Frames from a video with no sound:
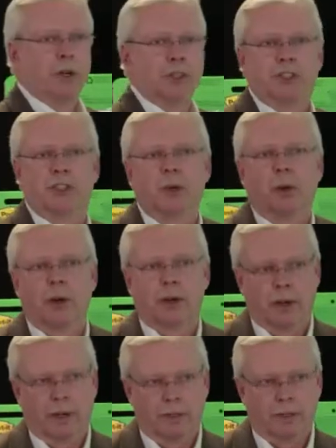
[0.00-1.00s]
word
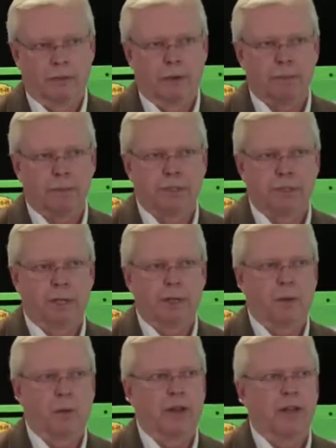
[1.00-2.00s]
Sorge to
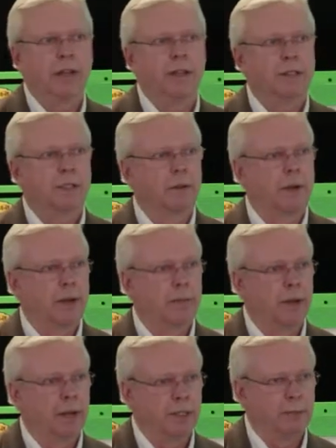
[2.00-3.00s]
represent what he
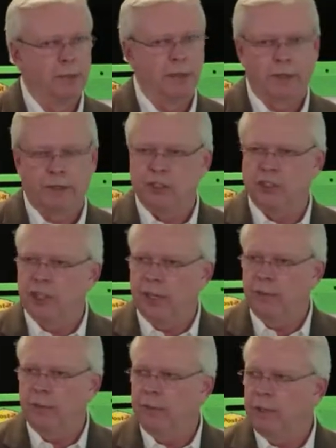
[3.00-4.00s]
described as being the
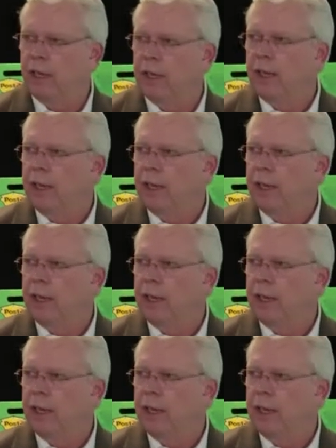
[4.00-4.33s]
genuine